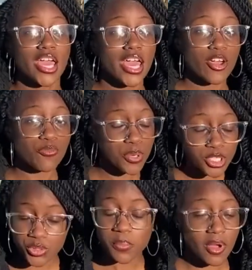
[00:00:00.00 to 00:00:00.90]
if
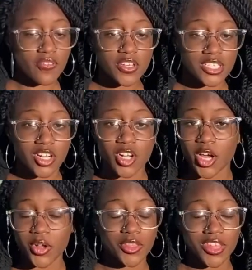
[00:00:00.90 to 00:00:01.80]
Pushrim covers are not
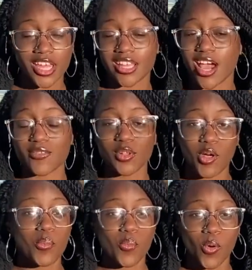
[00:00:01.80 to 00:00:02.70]
your thing, they have a
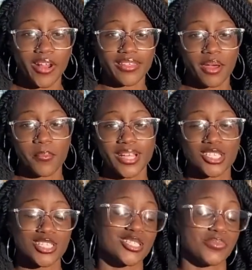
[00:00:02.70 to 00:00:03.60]
lot more that might
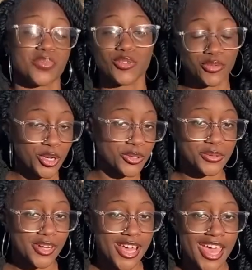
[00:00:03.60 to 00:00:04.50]
just be for you.
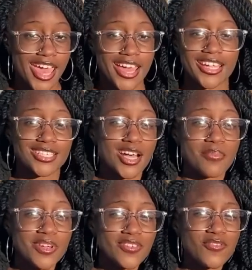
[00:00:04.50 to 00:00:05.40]
And
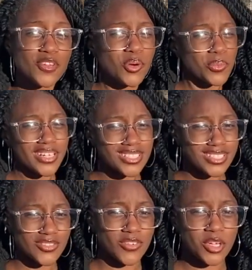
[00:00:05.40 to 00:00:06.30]
even if you don't relate to
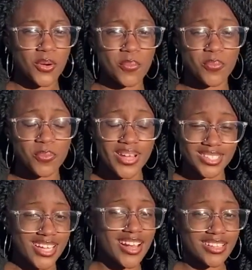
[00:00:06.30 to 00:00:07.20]
this video
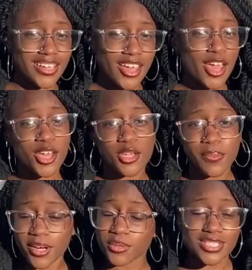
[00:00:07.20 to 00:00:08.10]
exactly, you
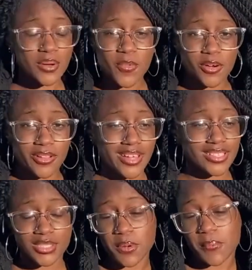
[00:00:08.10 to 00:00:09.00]
might know someone, or
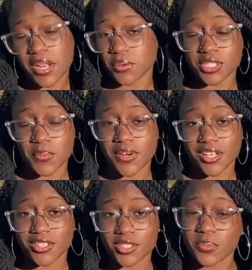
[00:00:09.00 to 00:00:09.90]
that someone might know someone
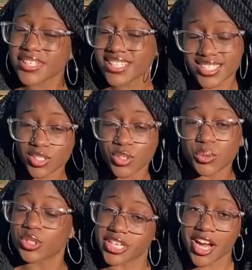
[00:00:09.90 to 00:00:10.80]
else, so please still
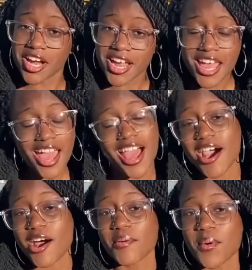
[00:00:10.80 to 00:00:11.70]
do share.
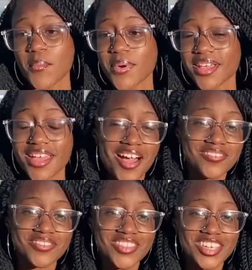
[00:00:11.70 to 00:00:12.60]
But yeah,
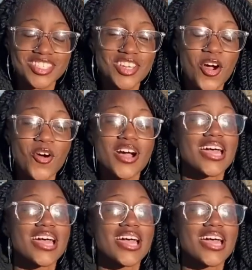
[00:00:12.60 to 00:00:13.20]
so